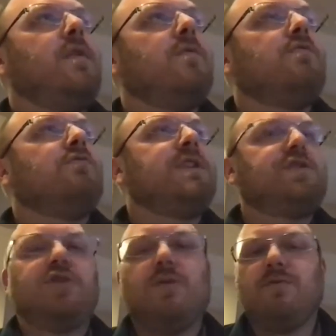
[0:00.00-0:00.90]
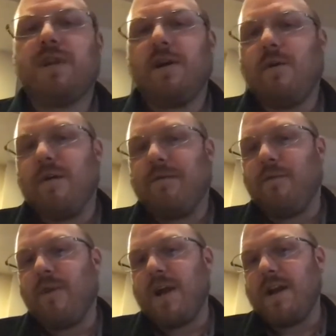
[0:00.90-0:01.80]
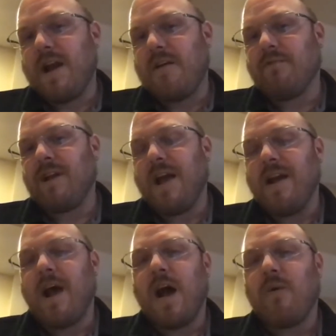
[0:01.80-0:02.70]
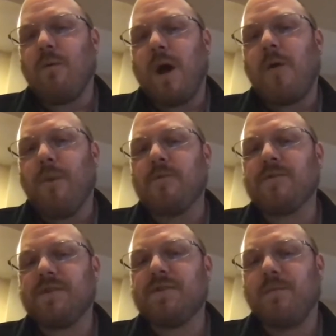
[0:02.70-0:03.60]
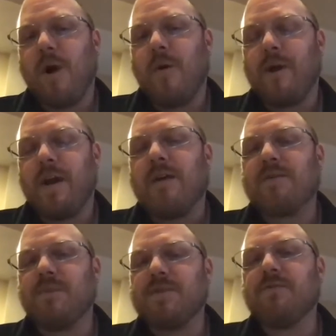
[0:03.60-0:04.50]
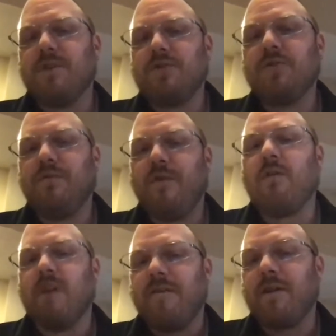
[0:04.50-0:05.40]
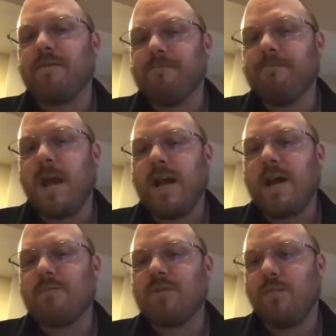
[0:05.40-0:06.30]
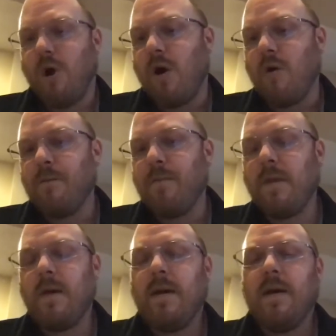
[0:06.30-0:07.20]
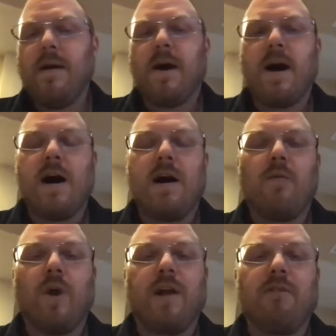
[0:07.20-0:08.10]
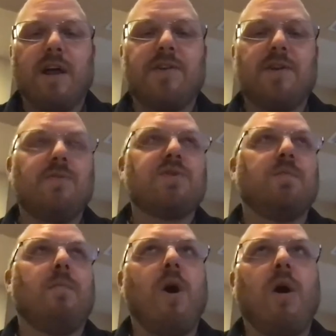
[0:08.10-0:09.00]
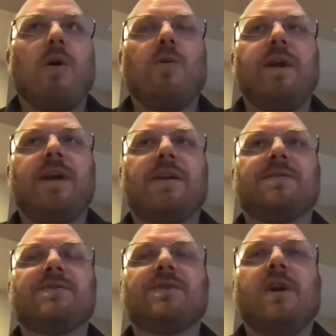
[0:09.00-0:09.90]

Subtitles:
let's shoot, tell you what, for right now, and I'll post this tomorrow in announcements. Let's shoot for 11 a.m. tomorrow. What I'd like to do tomorrow is